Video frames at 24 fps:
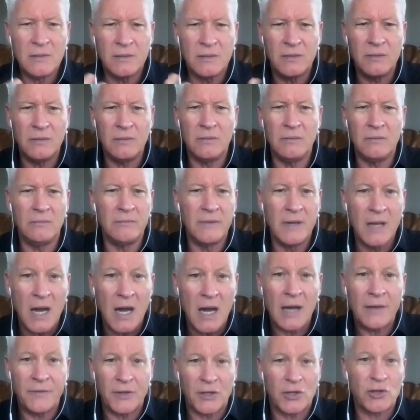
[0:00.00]
to
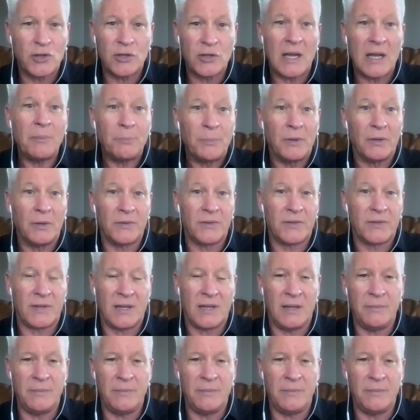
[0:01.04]
novice shepherds?